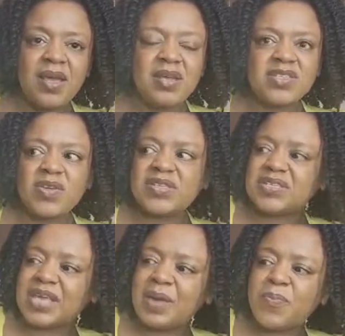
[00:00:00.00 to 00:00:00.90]
So it's the
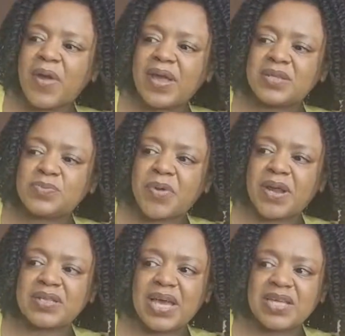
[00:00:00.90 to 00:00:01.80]
same brand,
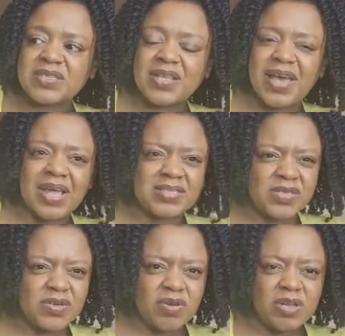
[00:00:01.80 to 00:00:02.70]
brand as the
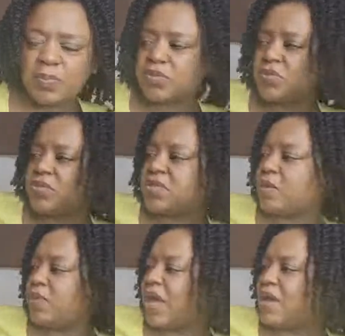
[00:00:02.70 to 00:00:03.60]
anti-colic bottles that
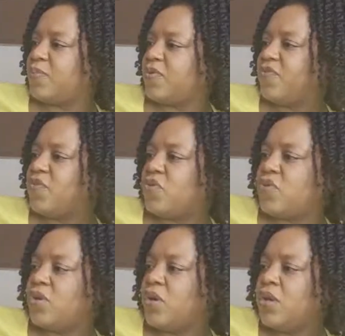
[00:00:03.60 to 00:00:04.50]
we had before.